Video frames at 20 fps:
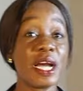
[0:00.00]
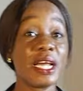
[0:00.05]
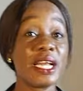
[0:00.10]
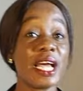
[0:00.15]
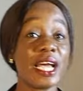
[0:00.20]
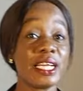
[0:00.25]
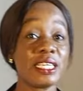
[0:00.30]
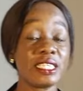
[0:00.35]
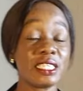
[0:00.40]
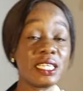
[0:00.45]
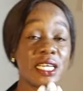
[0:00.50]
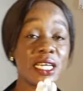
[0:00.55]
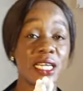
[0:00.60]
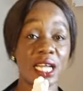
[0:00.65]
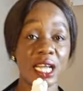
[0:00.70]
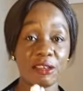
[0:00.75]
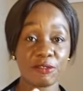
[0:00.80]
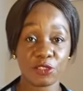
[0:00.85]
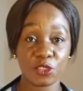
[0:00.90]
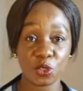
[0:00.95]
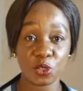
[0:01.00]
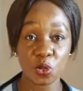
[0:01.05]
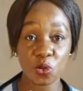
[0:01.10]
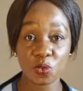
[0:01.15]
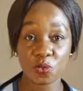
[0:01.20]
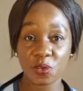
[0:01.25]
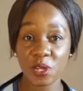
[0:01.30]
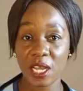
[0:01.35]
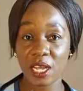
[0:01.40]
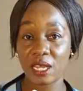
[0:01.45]
hand hygiene and I have
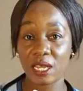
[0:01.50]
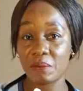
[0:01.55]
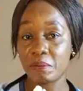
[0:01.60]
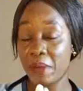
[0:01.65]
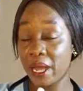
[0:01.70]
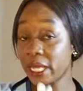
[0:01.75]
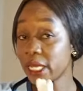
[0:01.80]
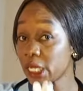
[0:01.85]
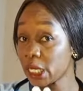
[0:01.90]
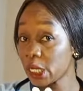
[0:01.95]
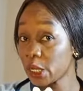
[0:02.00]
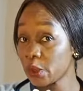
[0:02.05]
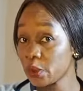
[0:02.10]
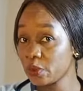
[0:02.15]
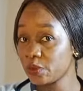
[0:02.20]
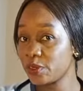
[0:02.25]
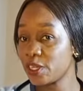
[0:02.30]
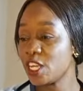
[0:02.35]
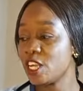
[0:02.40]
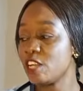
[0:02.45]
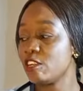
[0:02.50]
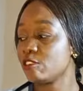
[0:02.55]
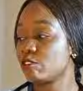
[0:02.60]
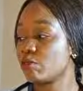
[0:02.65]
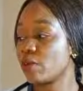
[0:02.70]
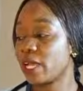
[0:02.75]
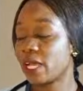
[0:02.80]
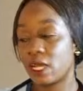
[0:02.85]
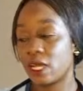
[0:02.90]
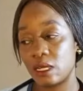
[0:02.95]
dove my glove,
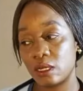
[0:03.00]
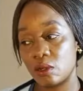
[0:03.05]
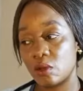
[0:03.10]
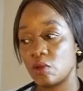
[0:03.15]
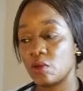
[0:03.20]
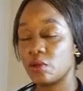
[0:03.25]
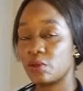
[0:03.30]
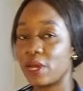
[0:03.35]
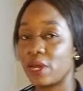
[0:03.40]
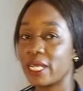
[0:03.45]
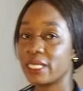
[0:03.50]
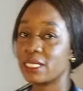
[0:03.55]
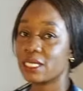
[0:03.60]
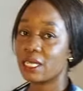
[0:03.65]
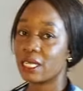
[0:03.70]
so I can go right